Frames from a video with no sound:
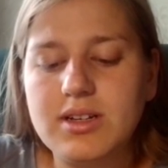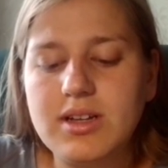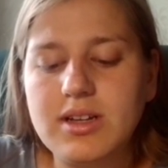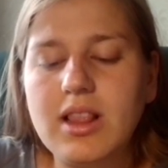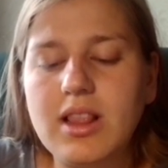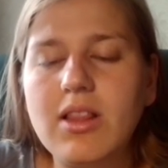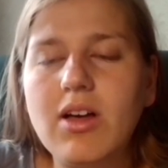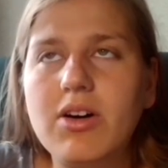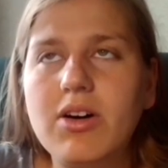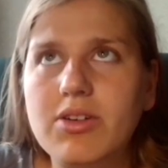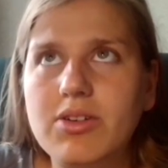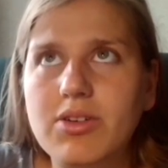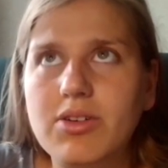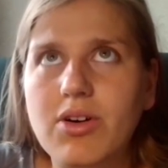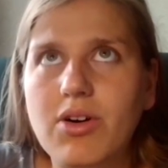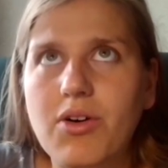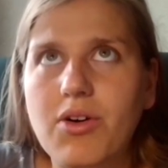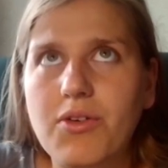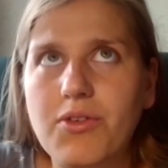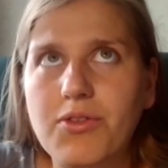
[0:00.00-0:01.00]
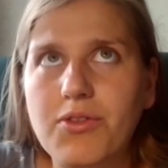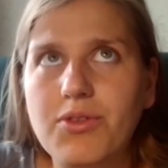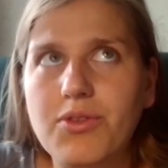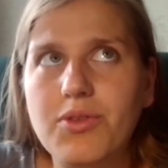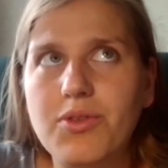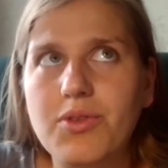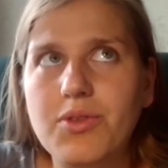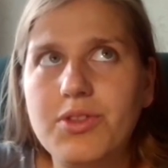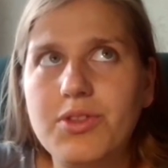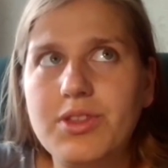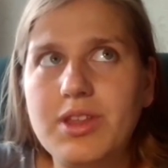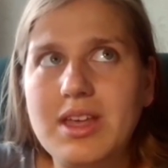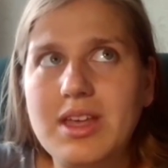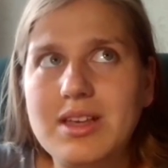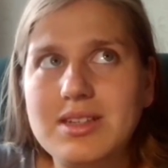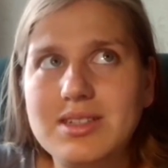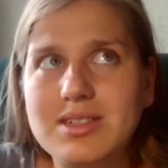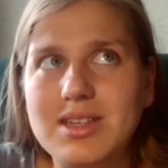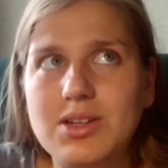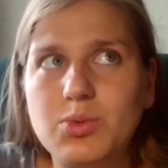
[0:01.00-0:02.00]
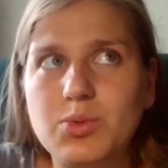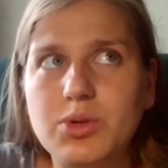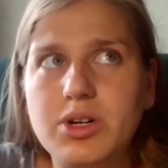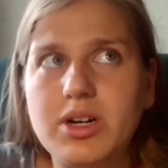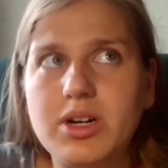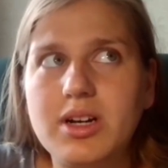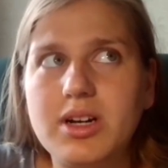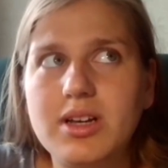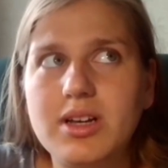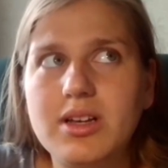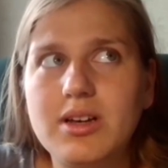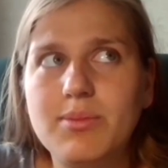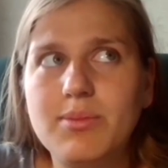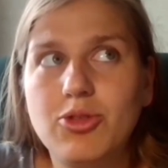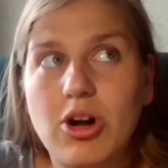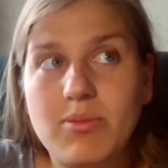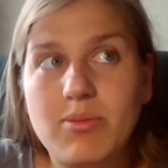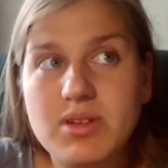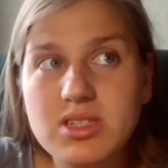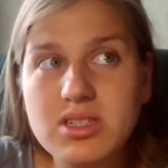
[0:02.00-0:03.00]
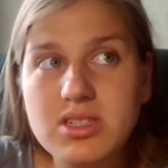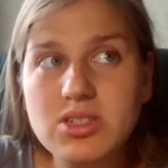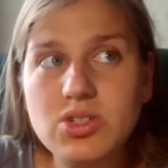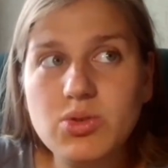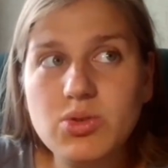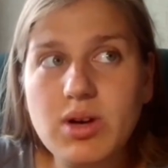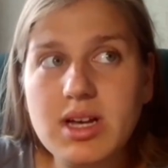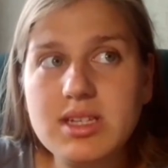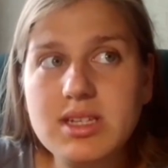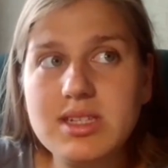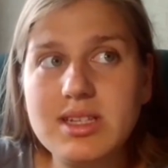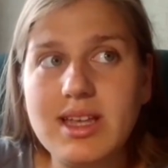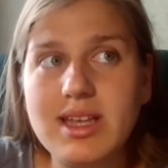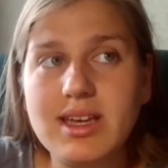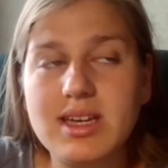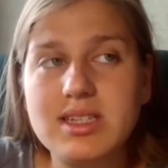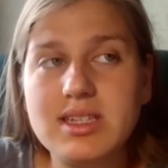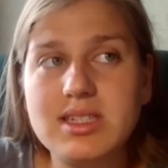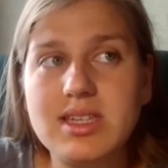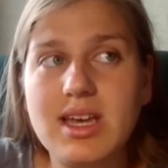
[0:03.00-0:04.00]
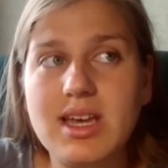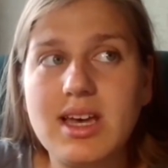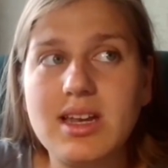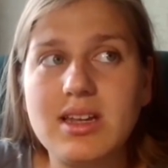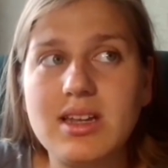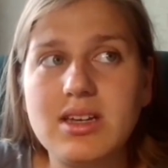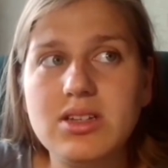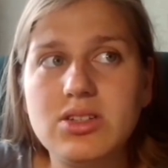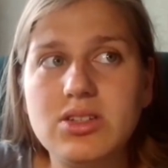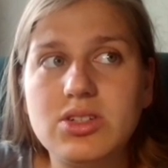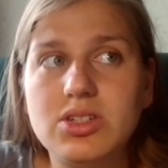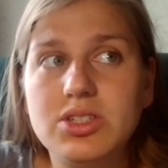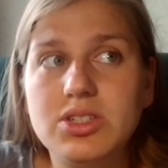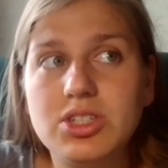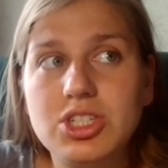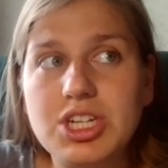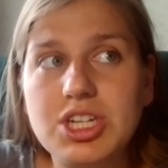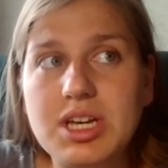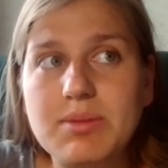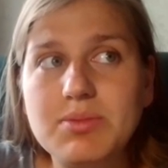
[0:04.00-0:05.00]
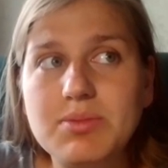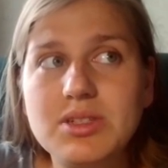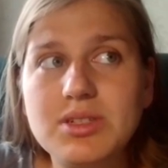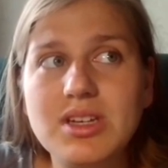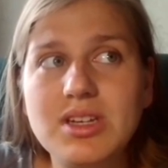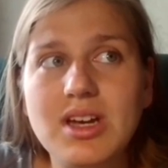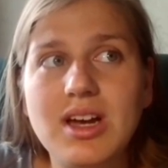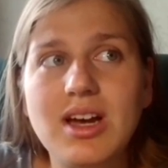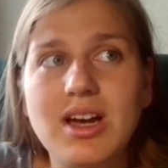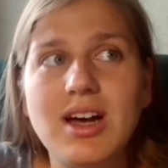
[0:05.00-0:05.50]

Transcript: a lot of things that were promised to us, like I said, internships,